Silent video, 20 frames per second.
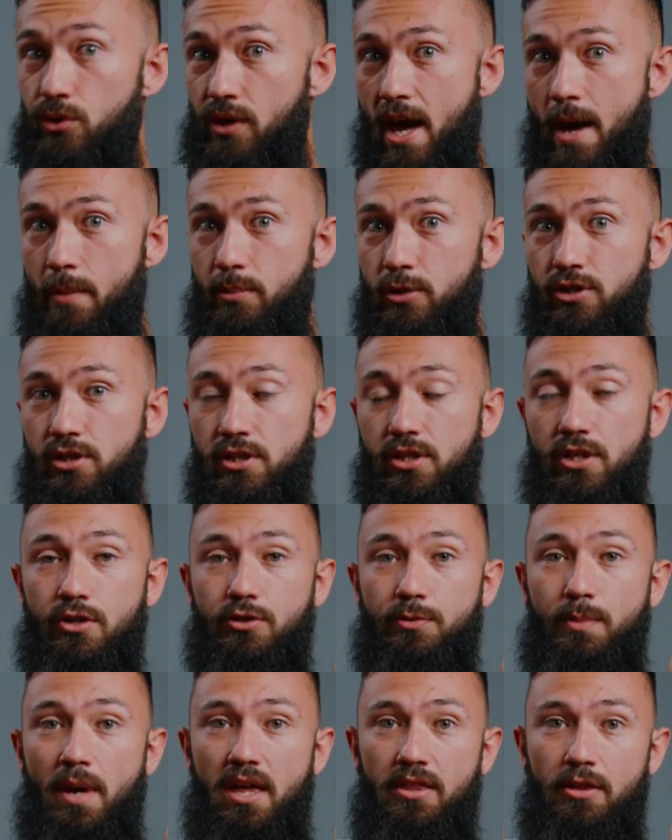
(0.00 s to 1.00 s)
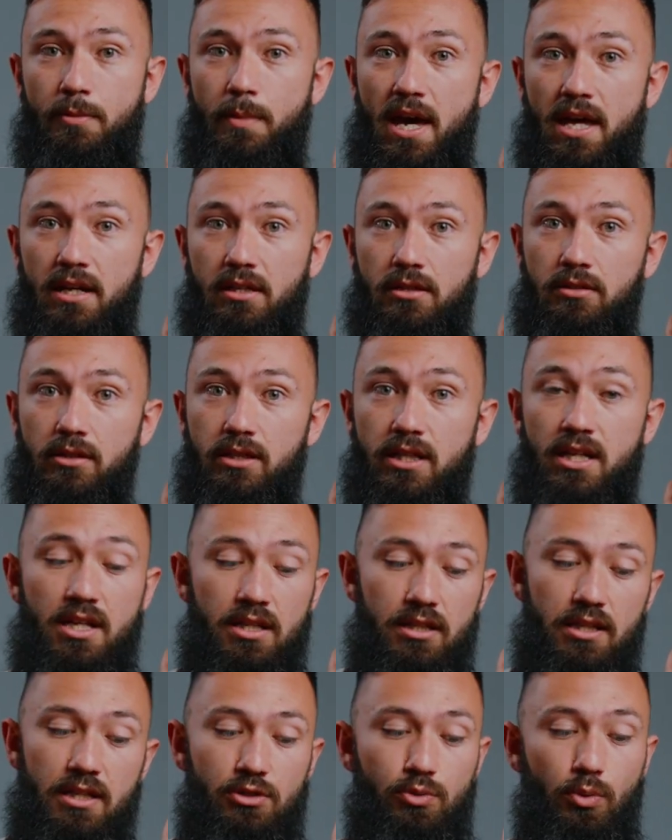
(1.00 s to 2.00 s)
cappuccinos mathematically.
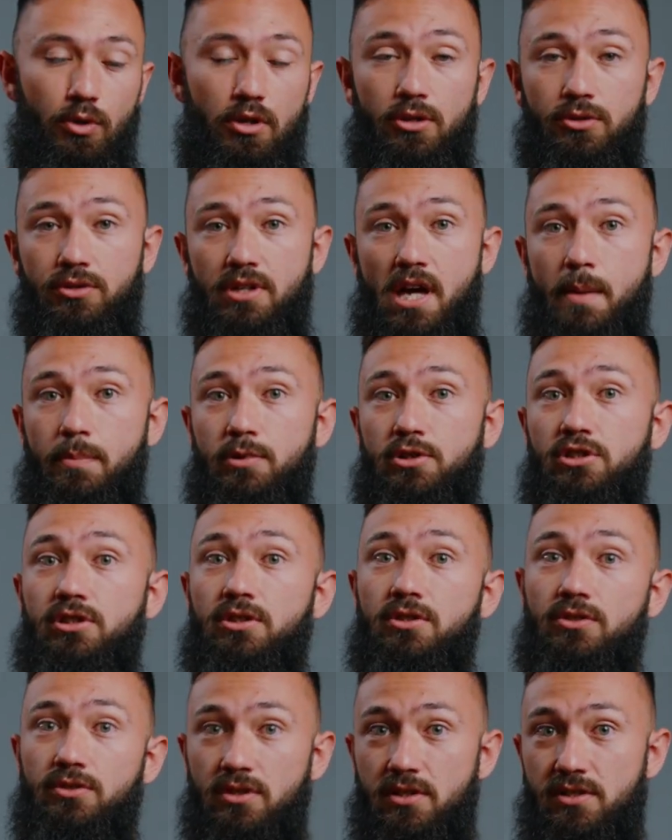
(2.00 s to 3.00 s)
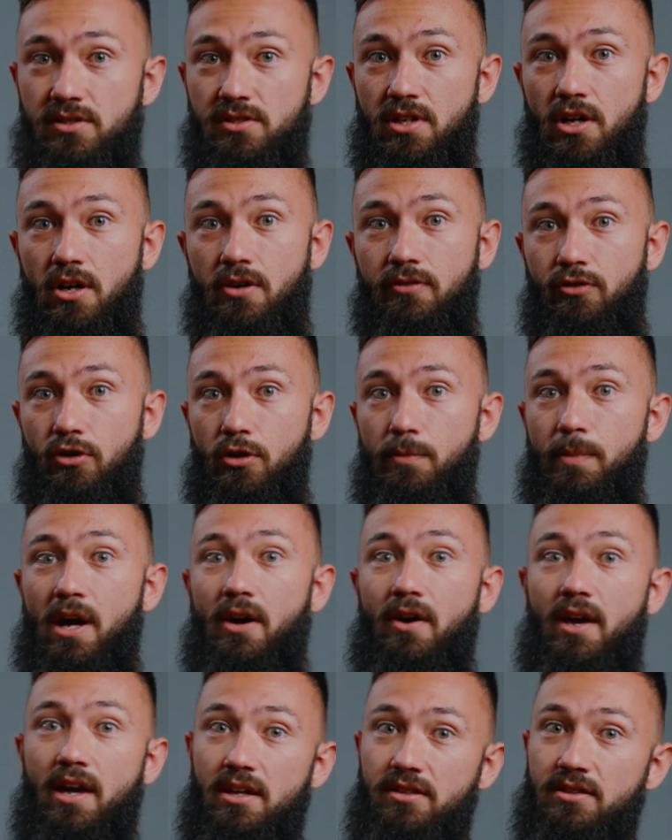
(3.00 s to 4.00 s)
Each one of those cappuccinos can sell for
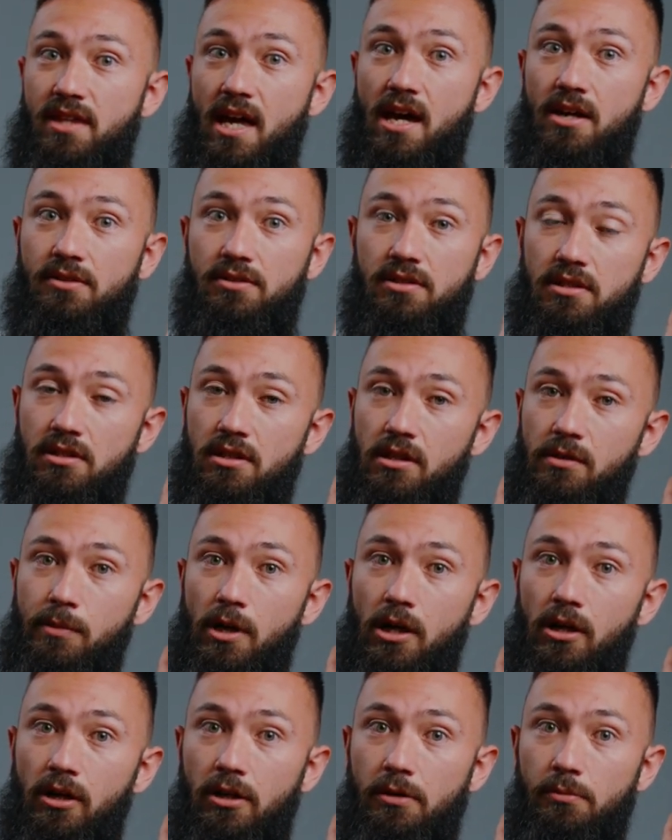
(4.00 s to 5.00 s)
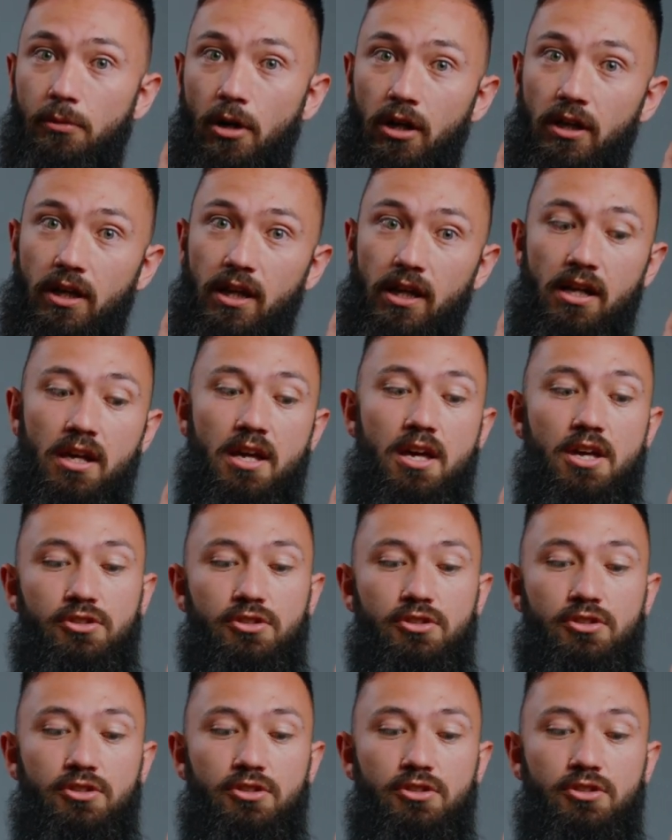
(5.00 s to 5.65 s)
about $8,000 in the American market.